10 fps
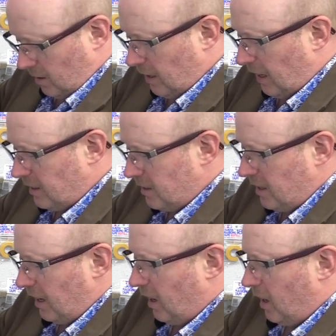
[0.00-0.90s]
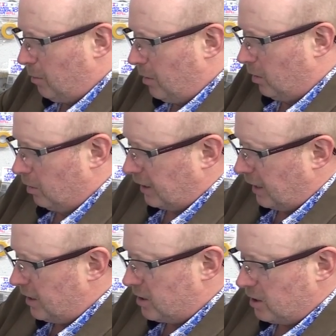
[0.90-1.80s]
that is the Arma
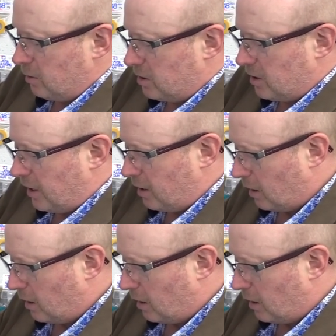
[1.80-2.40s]
Hurricane 2C